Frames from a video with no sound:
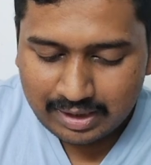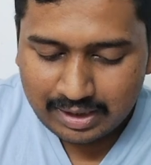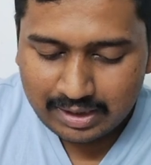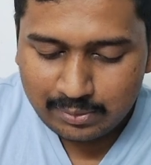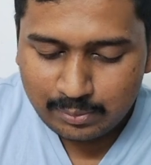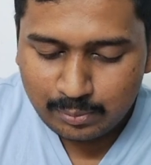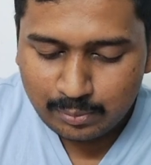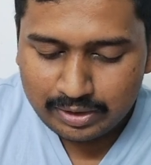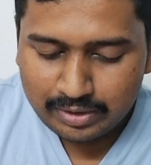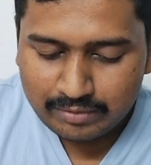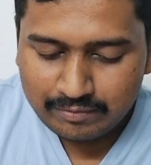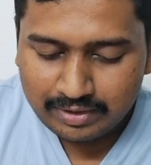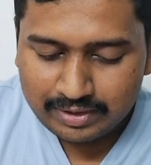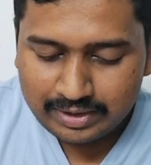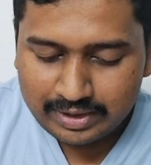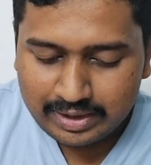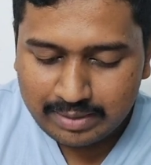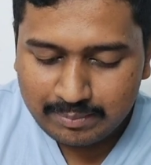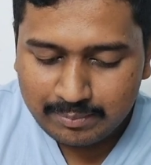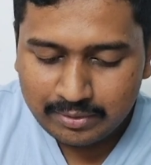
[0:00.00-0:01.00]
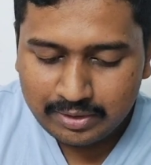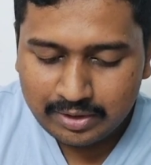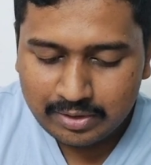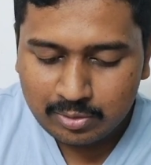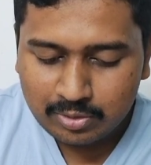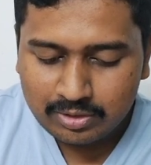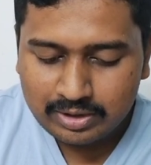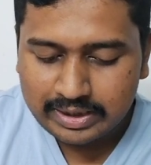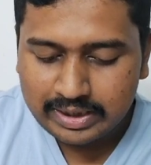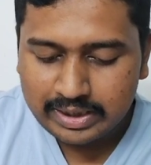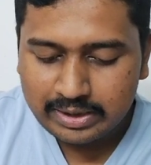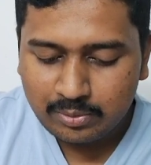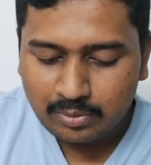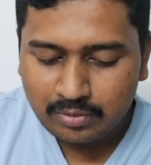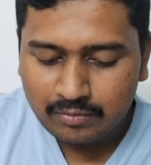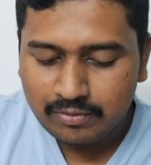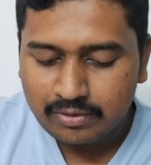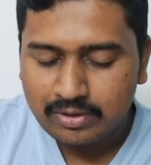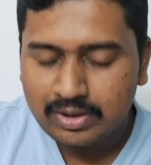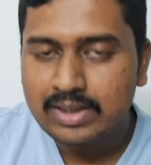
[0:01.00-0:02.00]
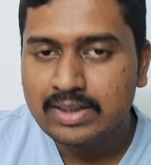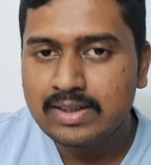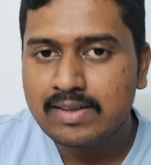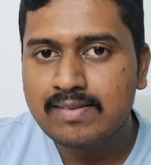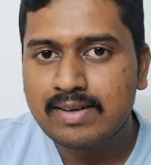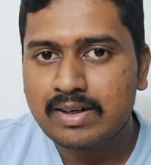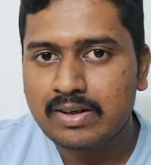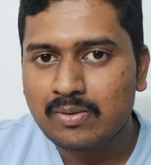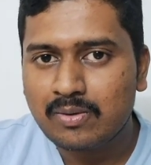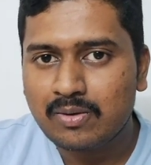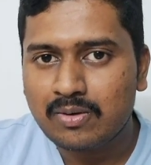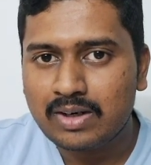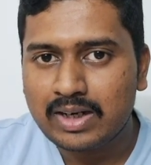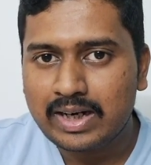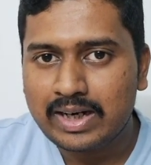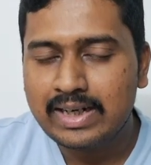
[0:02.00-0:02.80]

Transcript: I'll do a funny mnemonic so that I don't forget this at all.